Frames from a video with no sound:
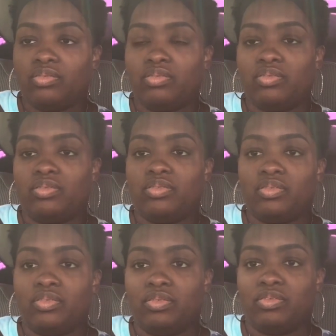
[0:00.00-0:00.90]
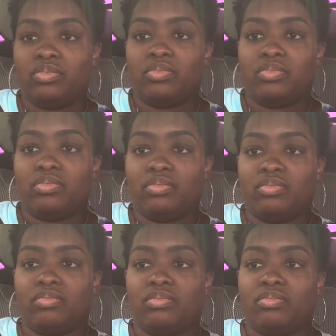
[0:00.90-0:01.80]

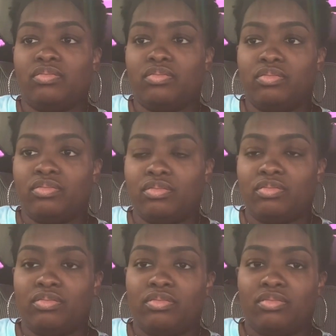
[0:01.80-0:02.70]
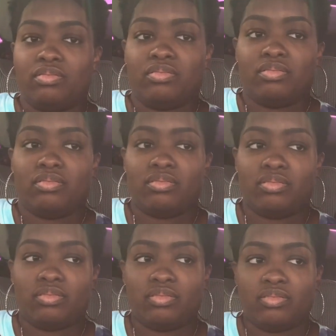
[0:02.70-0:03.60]

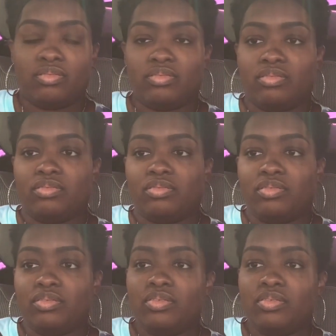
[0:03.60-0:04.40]
[no speech]